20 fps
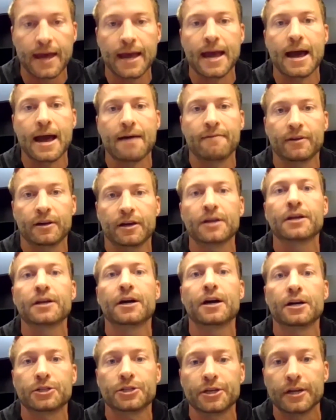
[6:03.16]
they have a
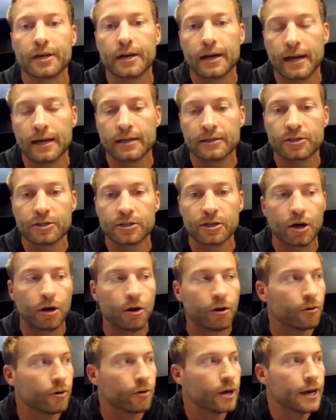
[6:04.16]
concussion, and
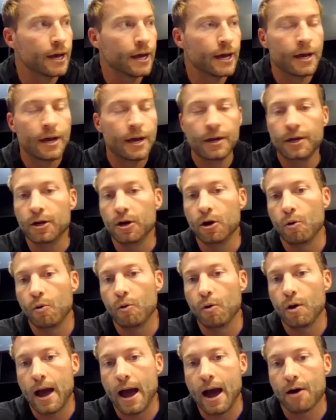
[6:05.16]
so you
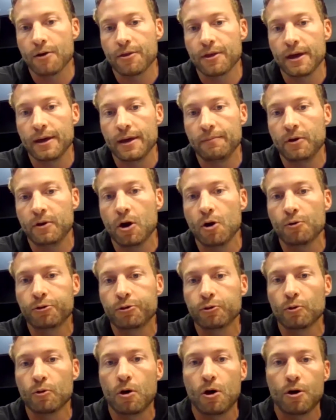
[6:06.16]
know how they go
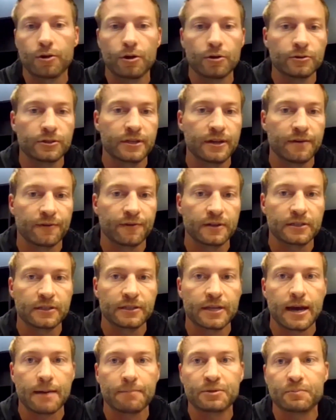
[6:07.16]
through all those different
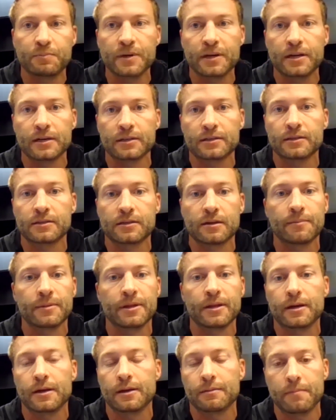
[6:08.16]
steps because of some
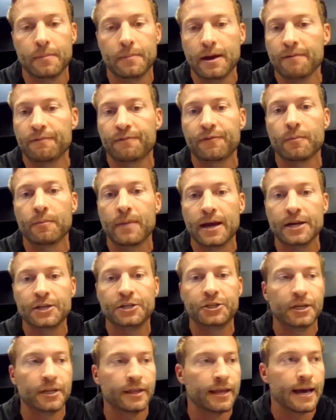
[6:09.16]
of the
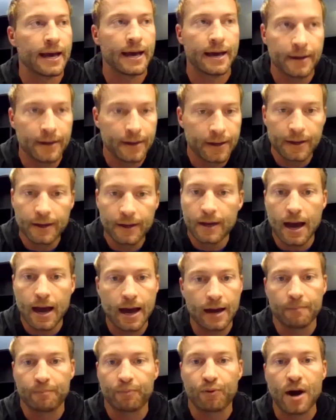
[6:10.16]
information that
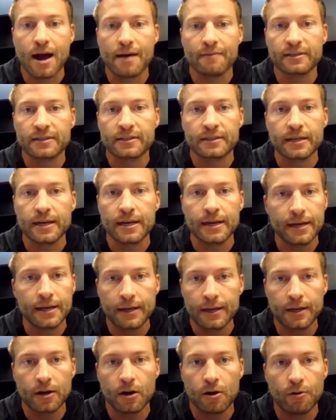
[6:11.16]
out of
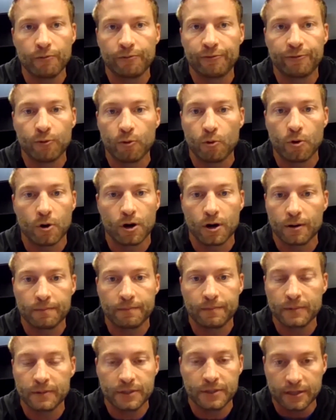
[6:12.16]
privacy, you know,
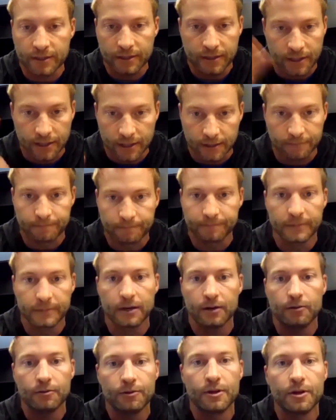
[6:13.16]
for just the
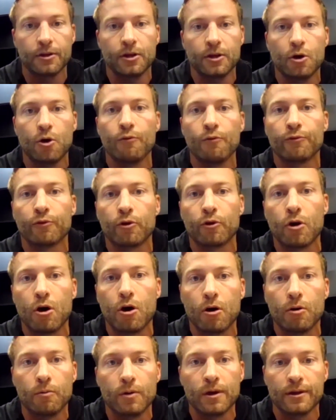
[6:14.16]
you know the the
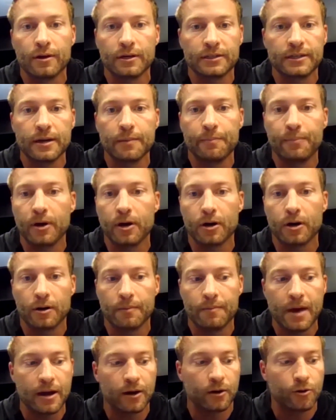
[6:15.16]
overall whether it's HIPAA
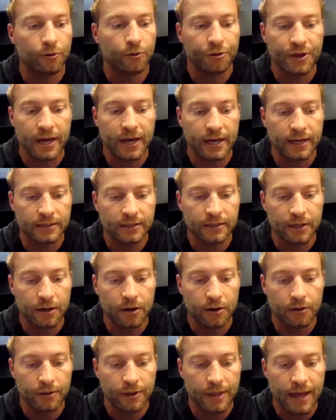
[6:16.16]
or medical things, you
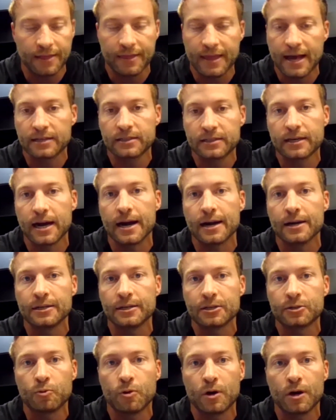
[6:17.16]
know that that's kind of
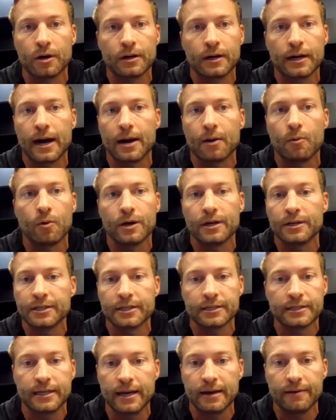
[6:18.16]
just where kind of want to
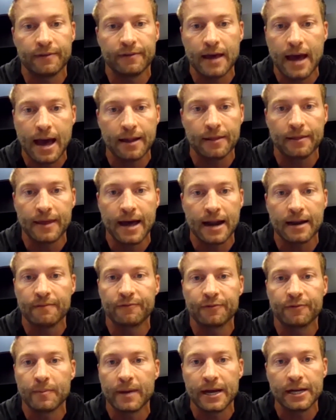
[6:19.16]
just give that that
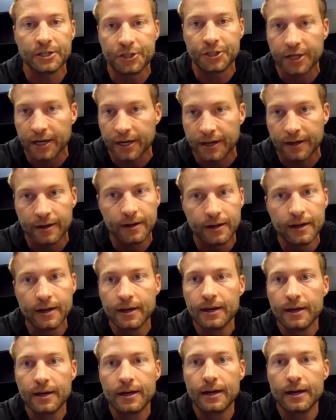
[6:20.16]
information and
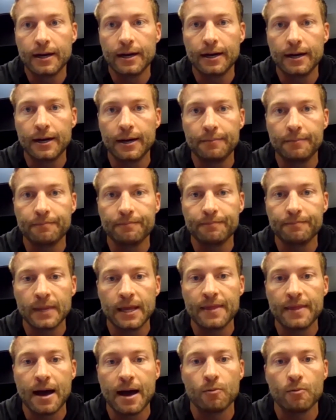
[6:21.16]
um,
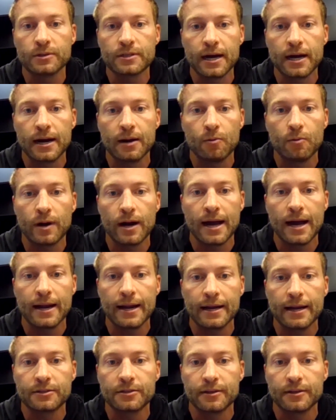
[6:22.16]
and that was kind of when I
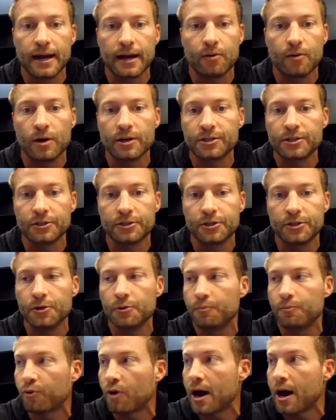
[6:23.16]
had answered that question to
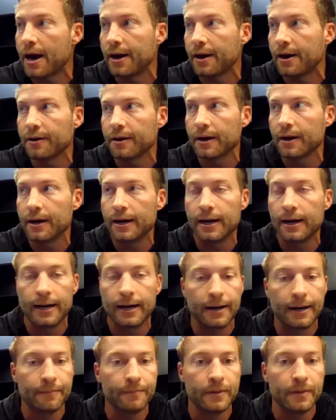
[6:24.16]
you prior.
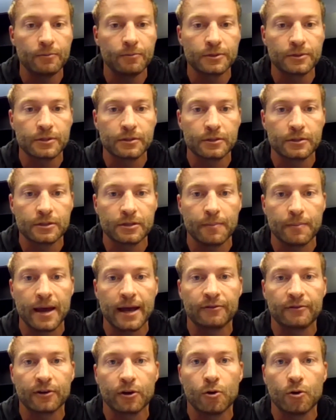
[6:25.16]
Um, it was
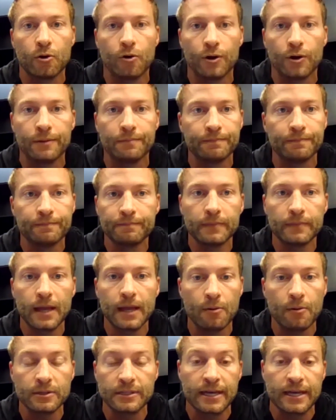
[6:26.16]
semantical, and
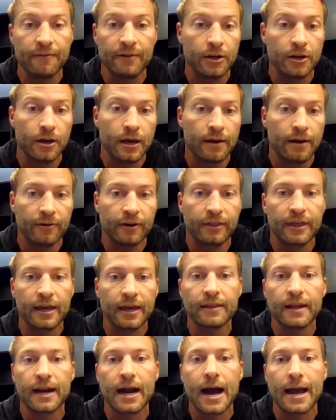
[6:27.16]
I was giving you
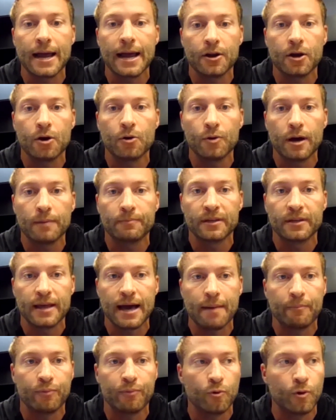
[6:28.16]
everything that I had known up to
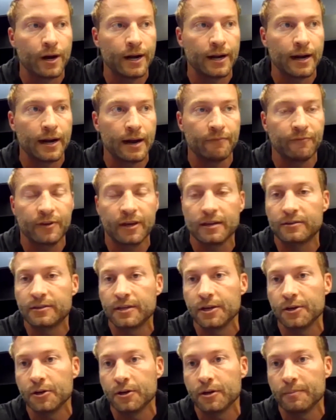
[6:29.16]
that point, and I've
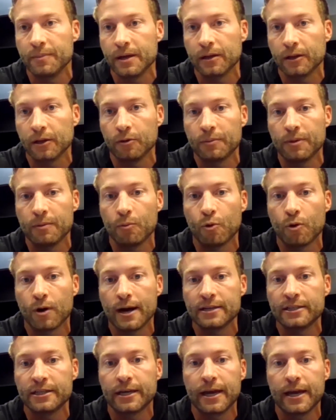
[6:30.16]
continued to be a little bit
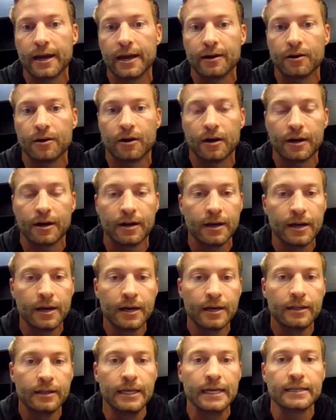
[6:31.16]
more educated on
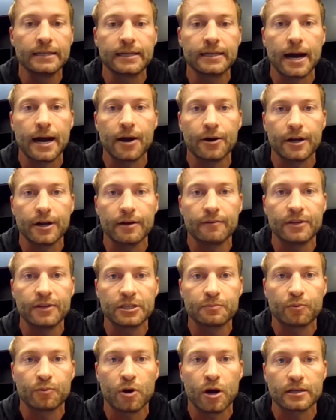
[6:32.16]
the entirety of
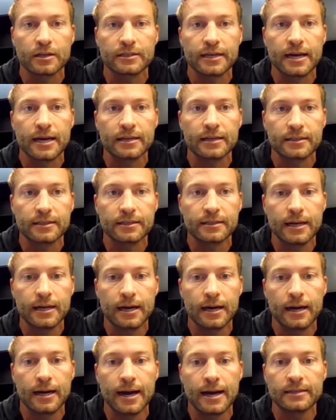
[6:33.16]
this process
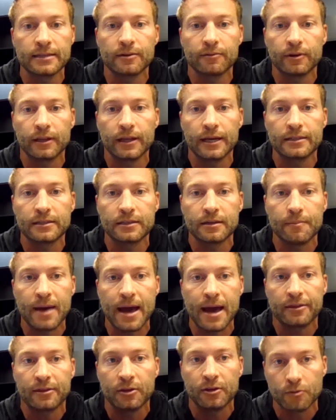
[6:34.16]
uh, as it relates to
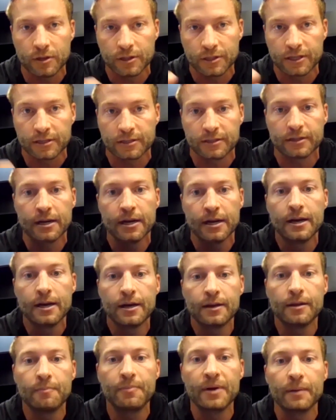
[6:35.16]
Matthew and just
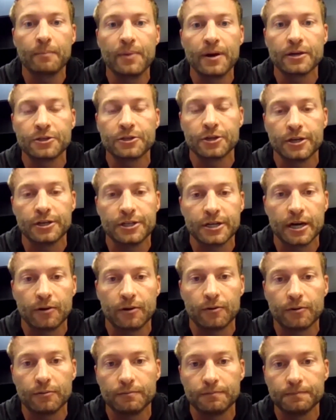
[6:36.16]
the big picture in
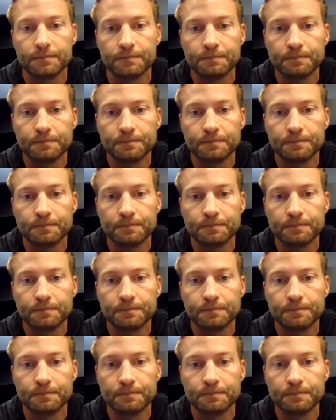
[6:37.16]
general.